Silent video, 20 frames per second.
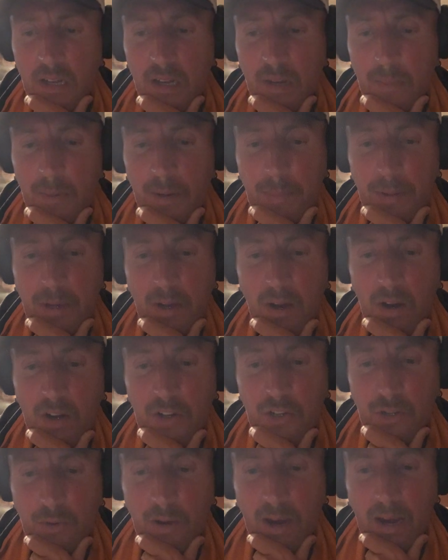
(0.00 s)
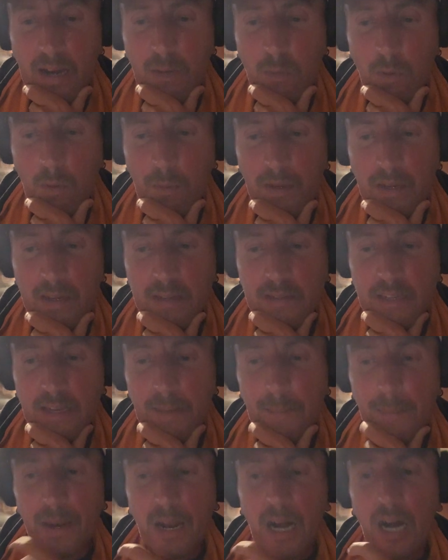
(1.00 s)
but it'd be hard. You're right. It won't be easy,
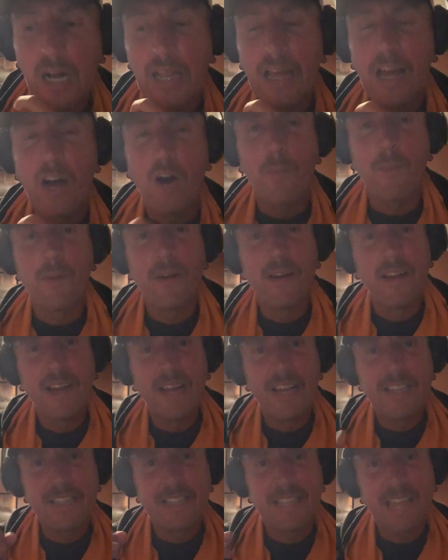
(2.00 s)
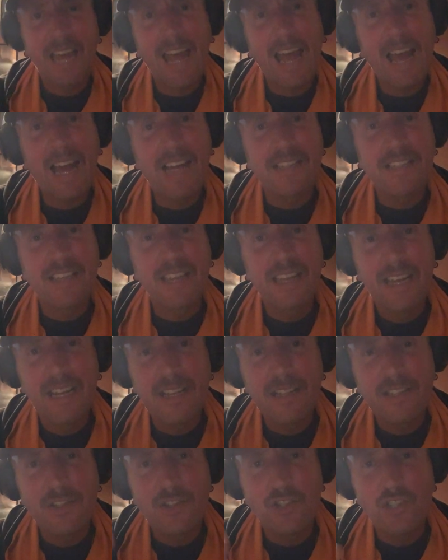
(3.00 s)
but I'll help. It's a task.
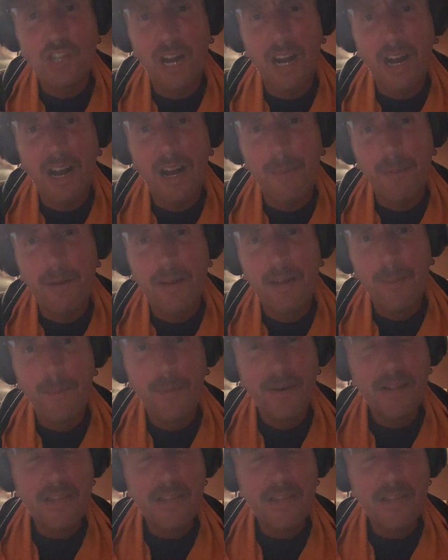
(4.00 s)
It's a job, but